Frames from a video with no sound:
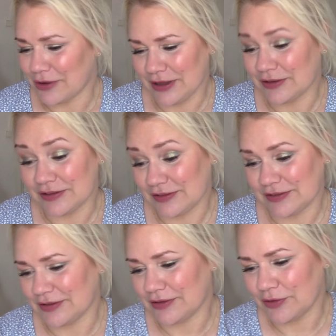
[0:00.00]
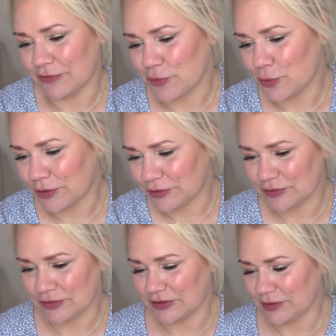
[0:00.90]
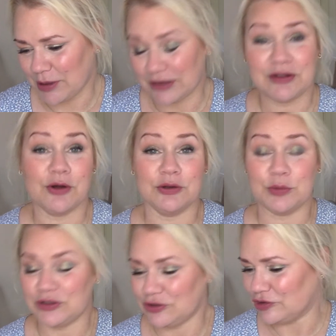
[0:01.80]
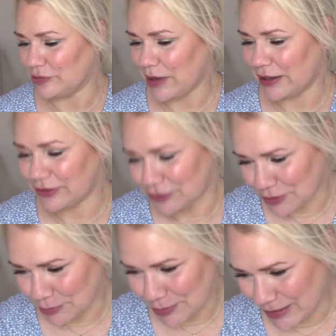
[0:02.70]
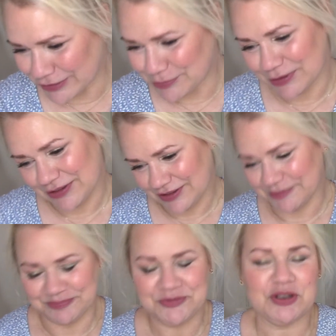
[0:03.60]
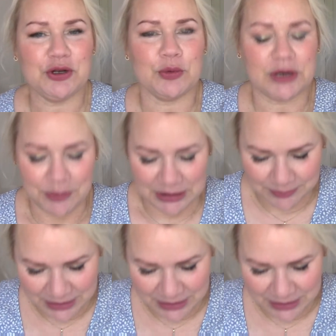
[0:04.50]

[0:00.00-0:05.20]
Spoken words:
It's, of course, depending on which palette you complement, but you know what I mean.